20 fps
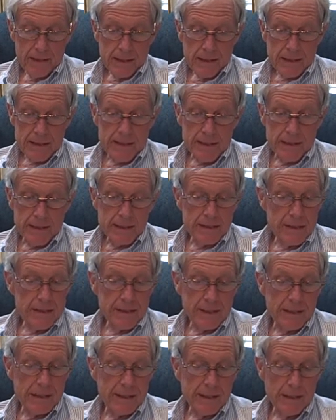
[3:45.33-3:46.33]
says,
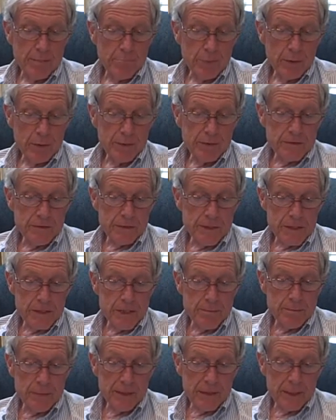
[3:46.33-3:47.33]
in a book that
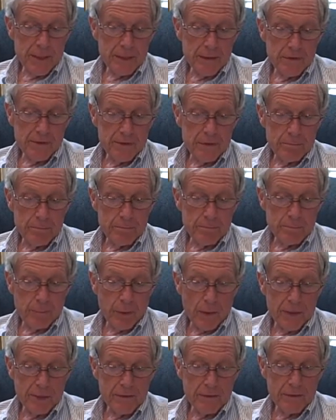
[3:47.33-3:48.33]
spans the
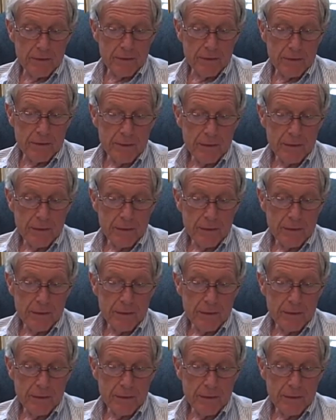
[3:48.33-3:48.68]
present,